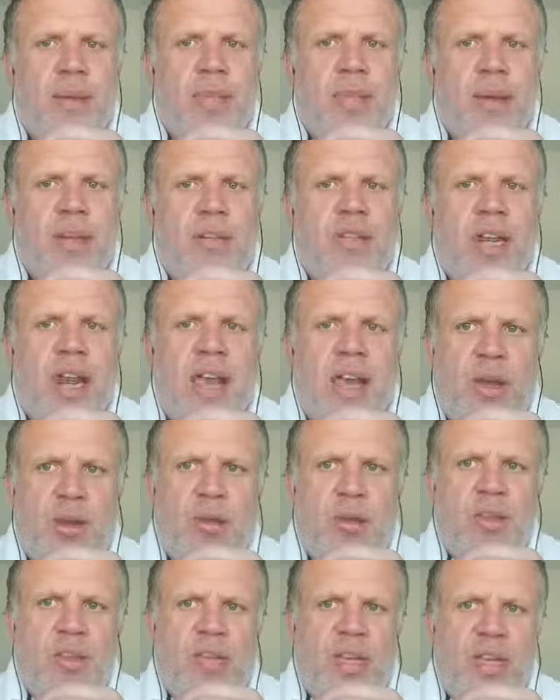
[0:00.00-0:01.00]
build an
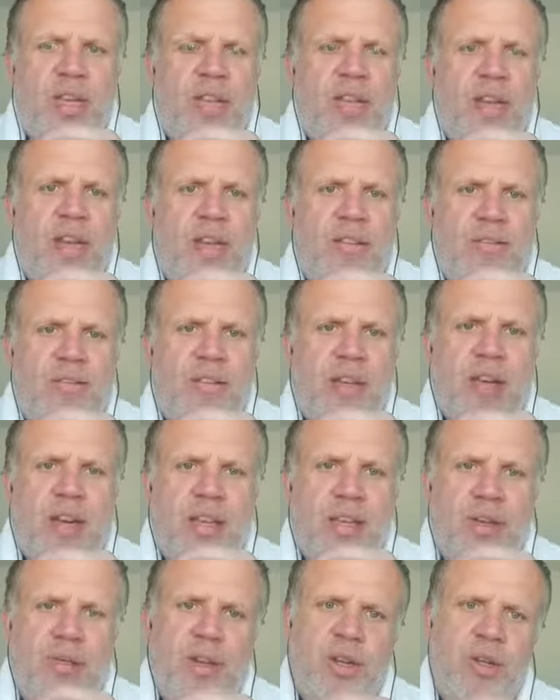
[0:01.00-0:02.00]
equity and a
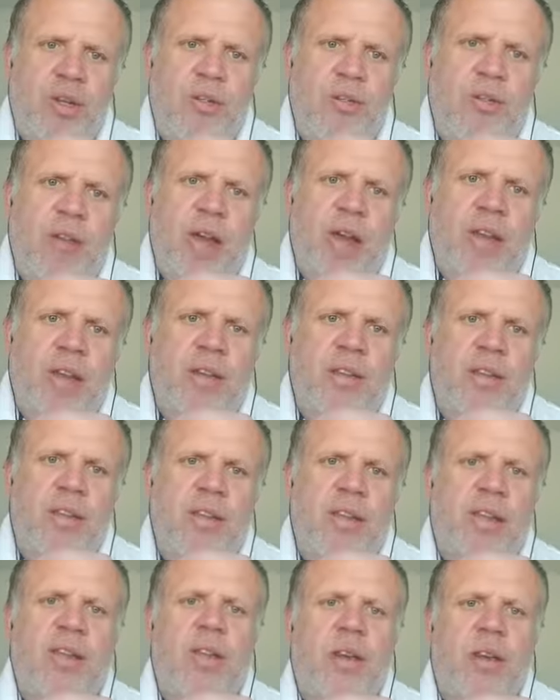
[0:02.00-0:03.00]
value in your brand
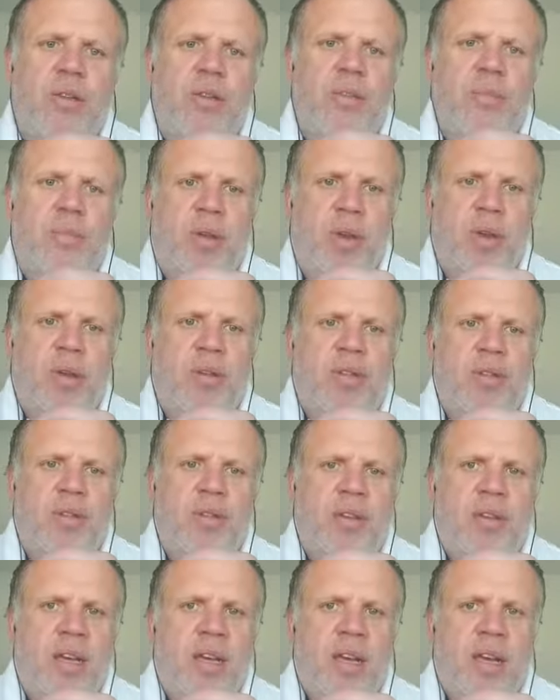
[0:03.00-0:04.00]
that goes beyond